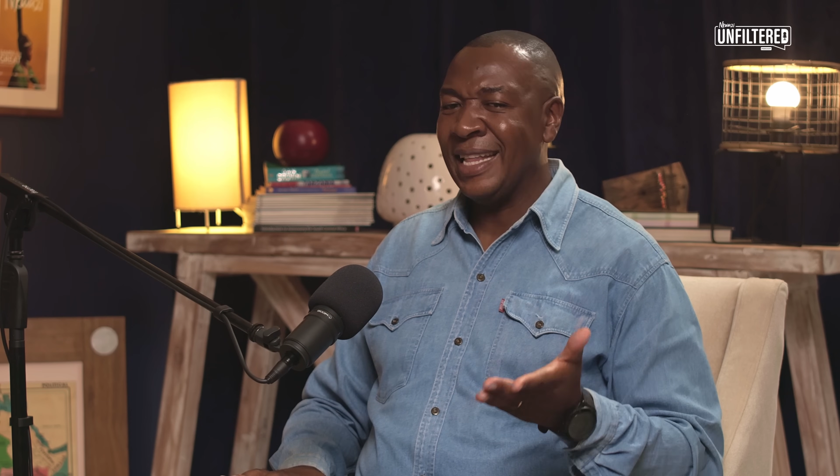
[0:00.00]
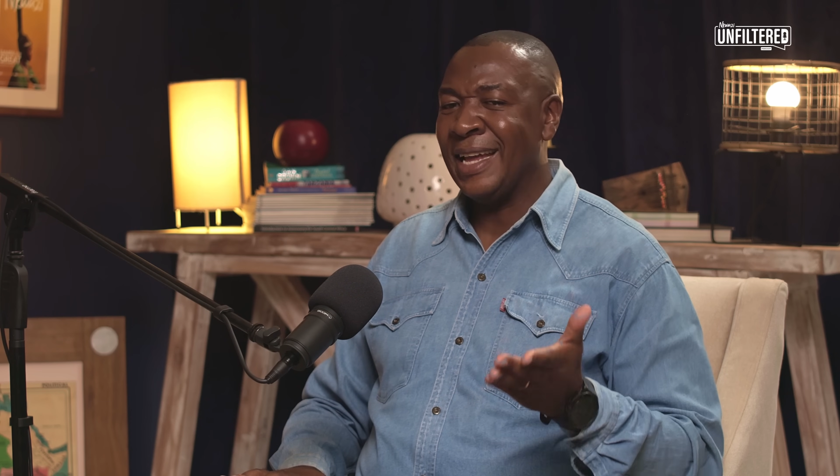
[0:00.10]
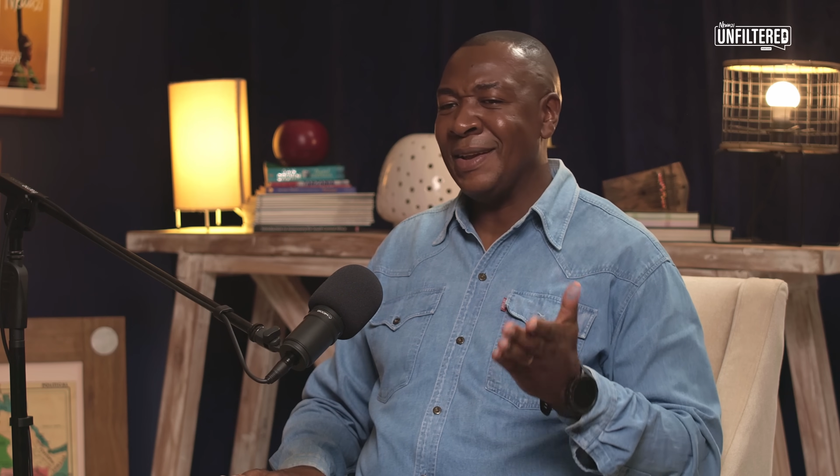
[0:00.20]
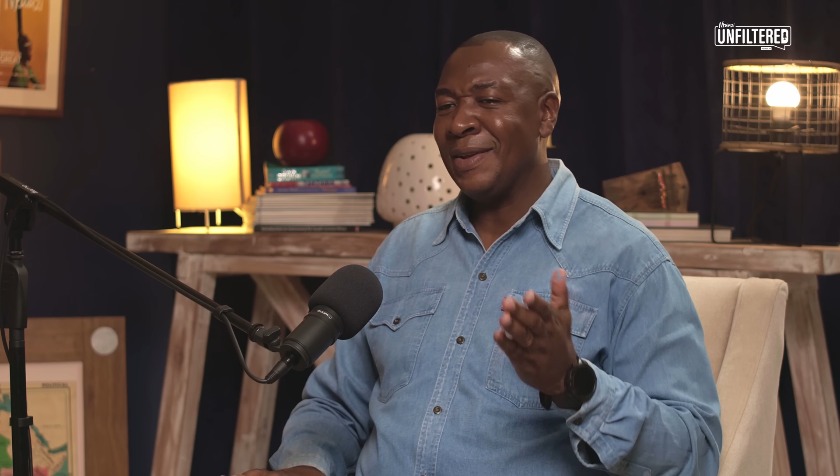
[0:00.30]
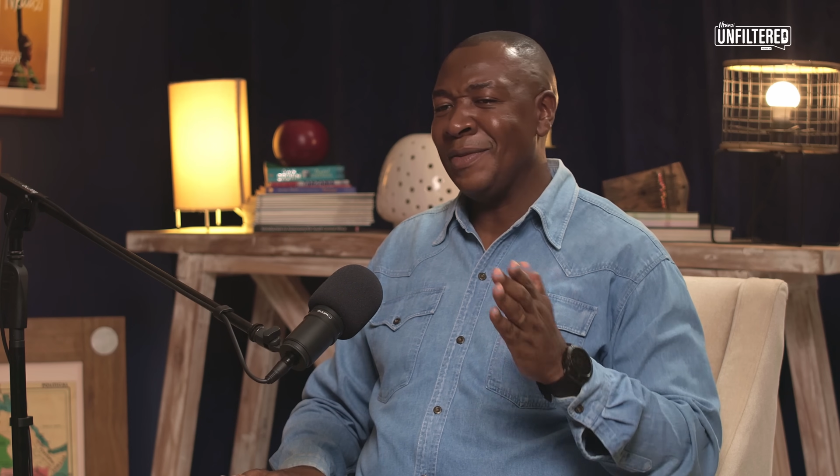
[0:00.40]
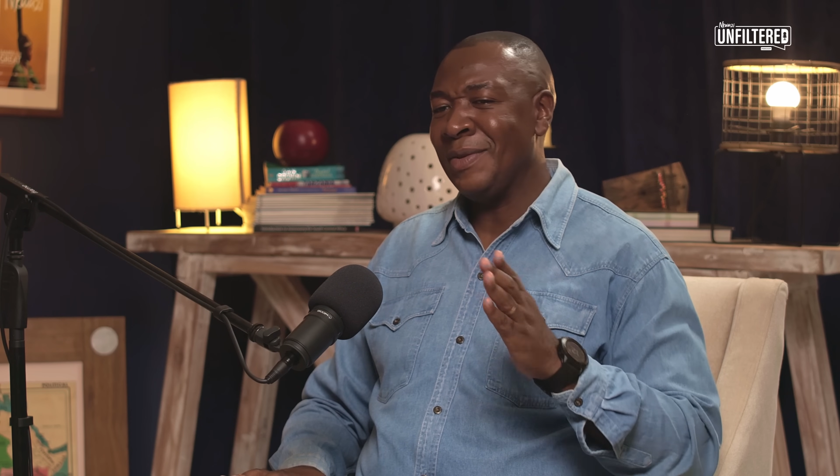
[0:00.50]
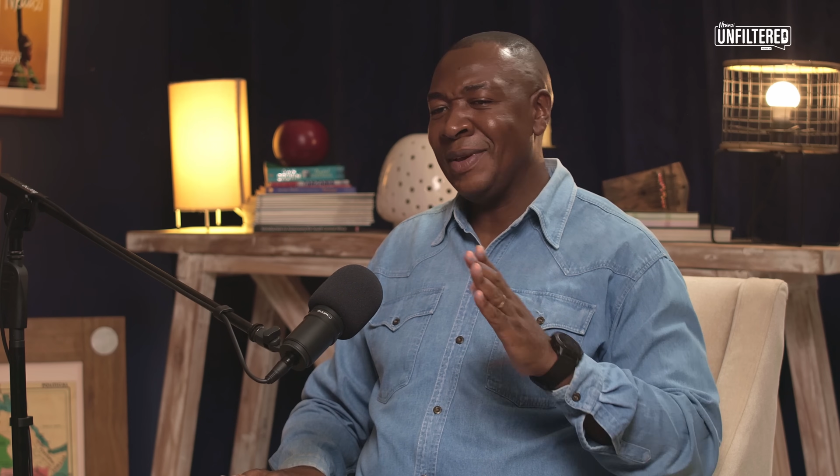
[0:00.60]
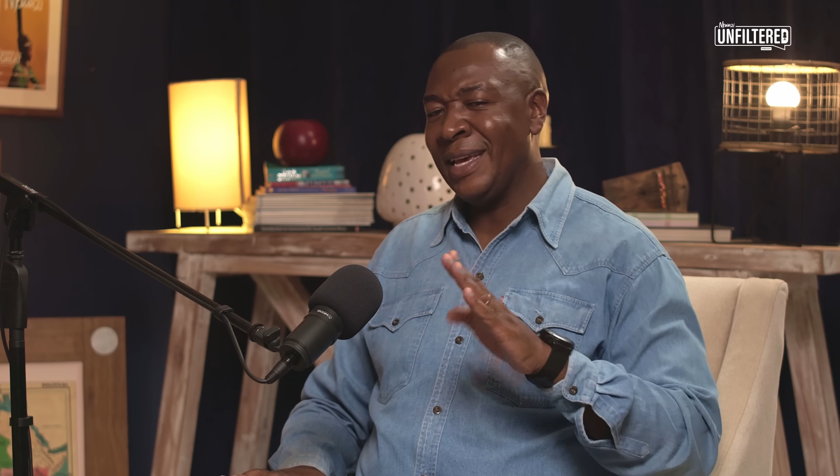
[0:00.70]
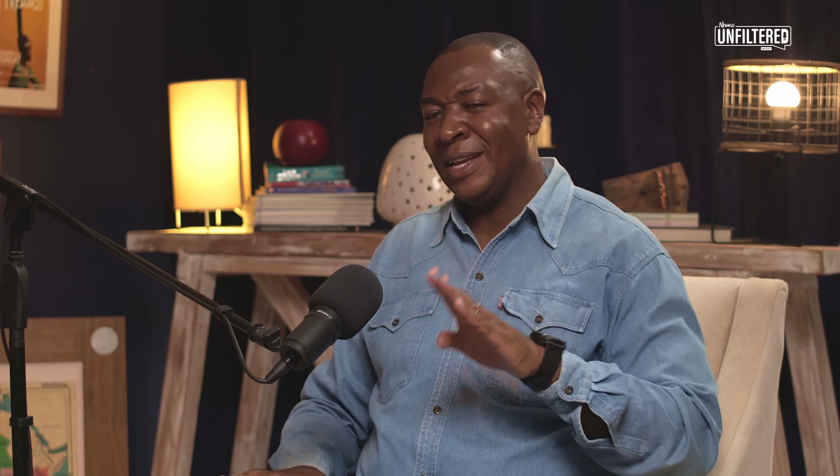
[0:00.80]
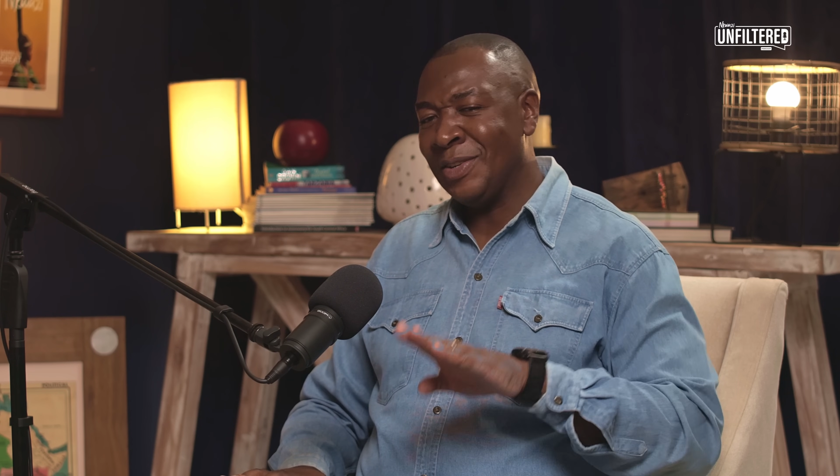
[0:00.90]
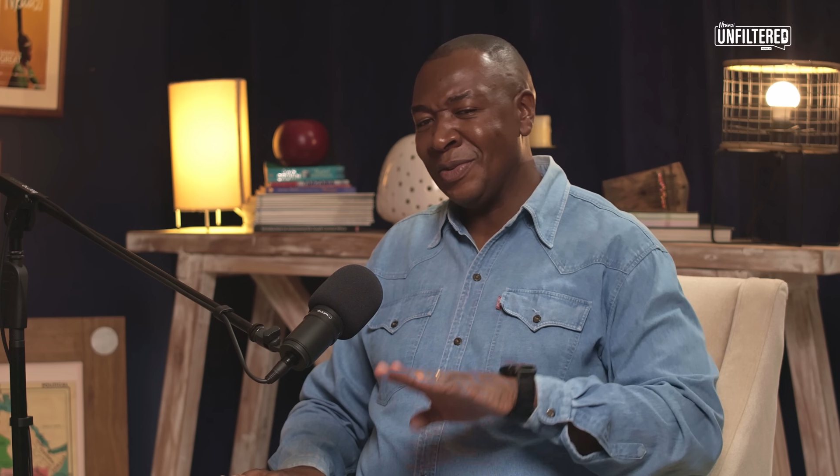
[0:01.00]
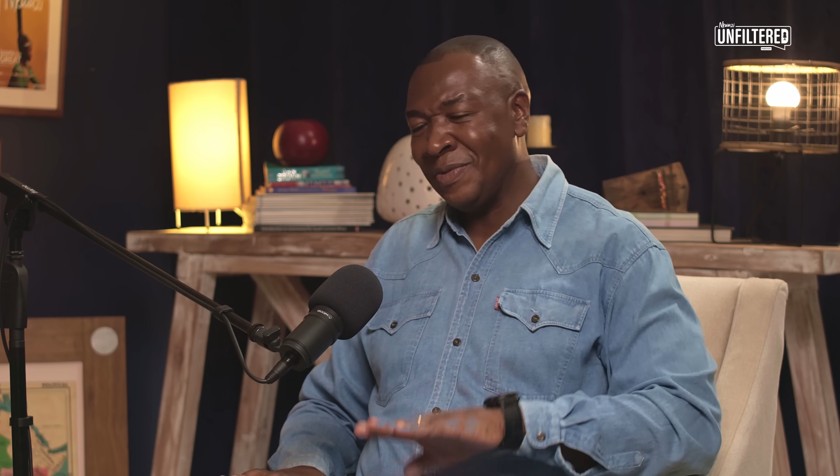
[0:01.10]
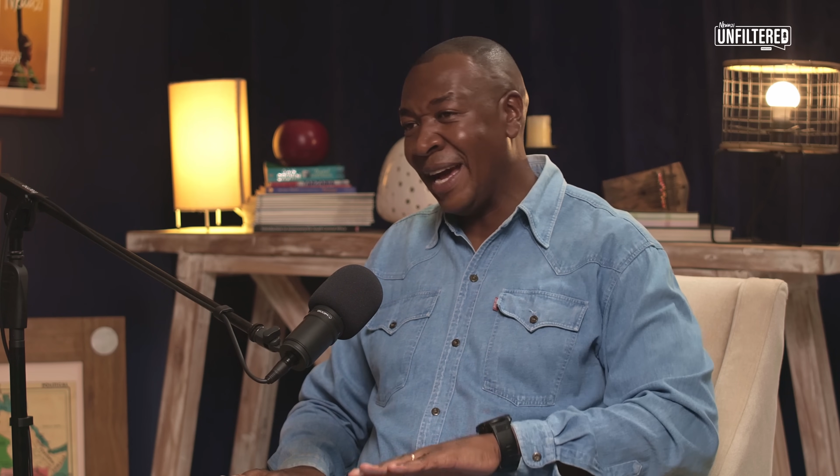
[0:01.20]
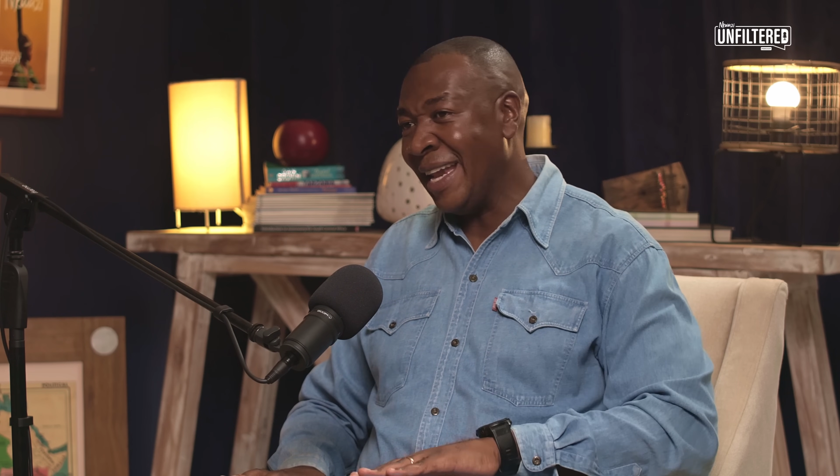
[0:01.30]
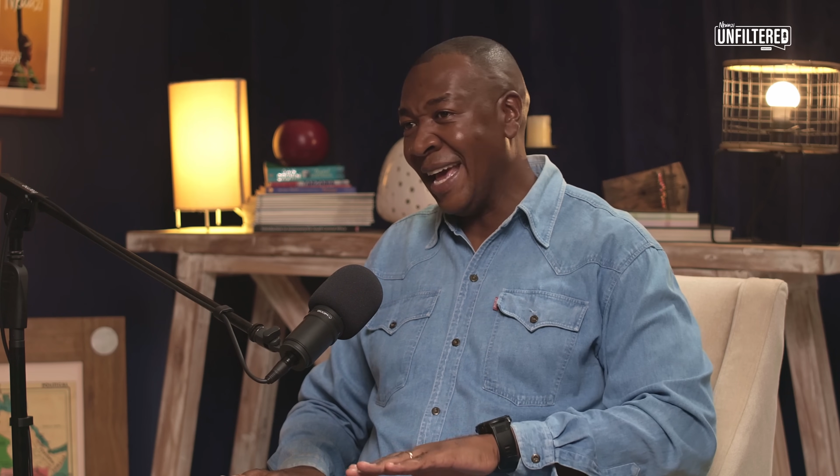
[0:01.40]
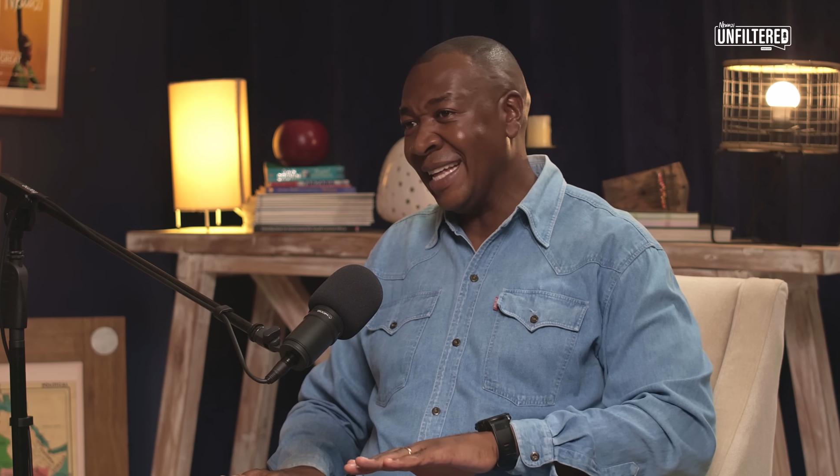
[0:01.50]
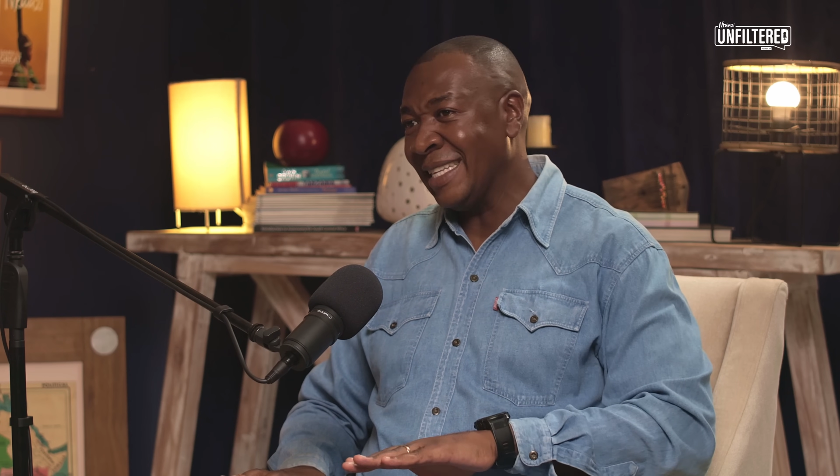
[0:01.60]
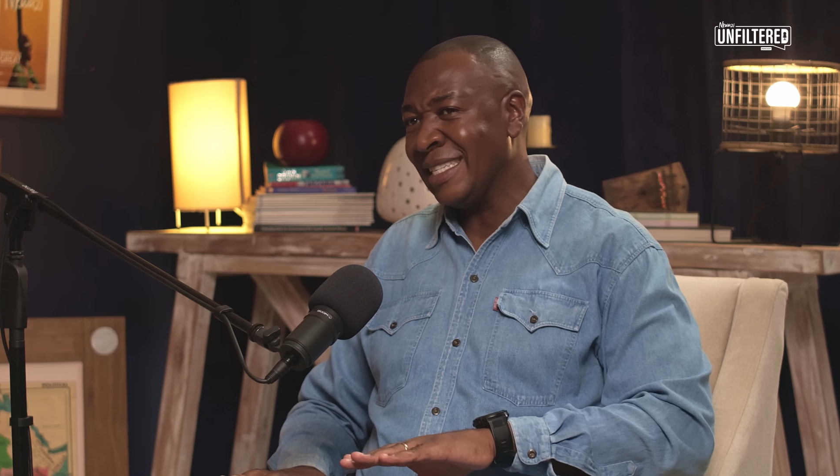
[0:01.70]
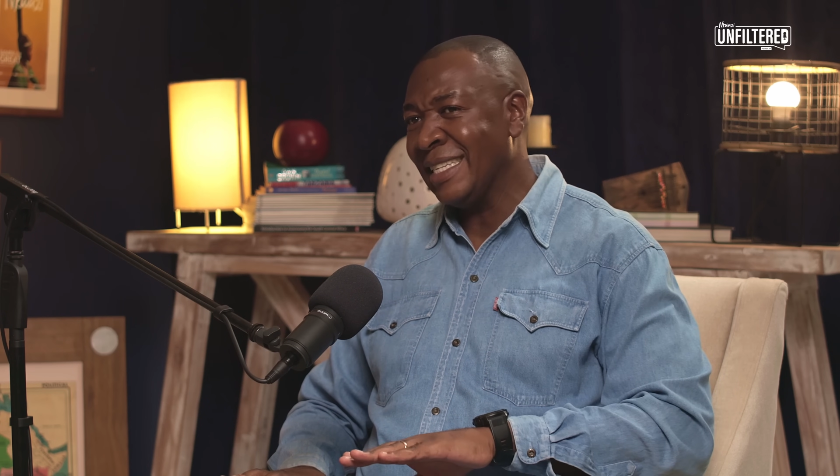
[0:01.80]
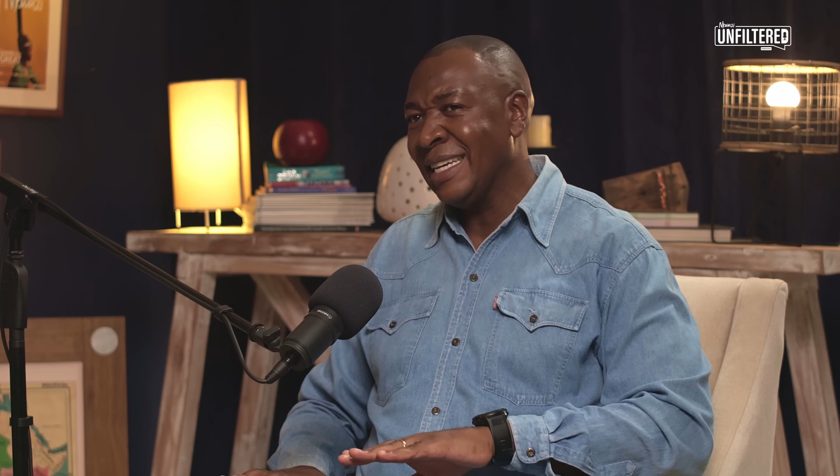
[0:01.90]
then into
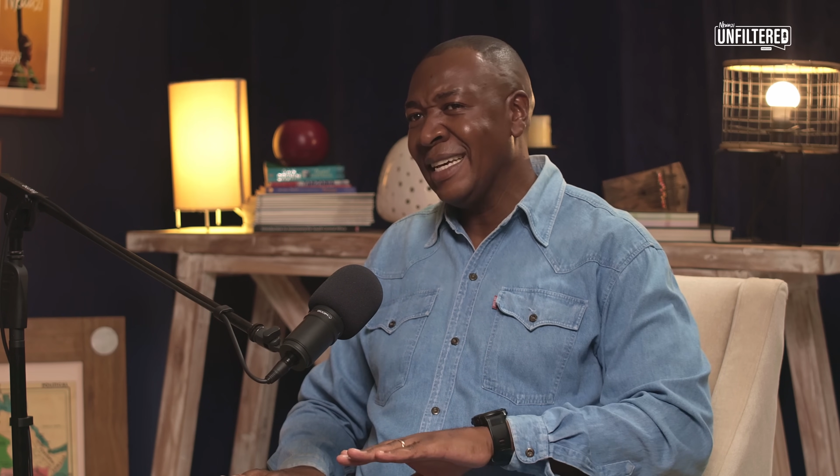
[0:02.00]
finance.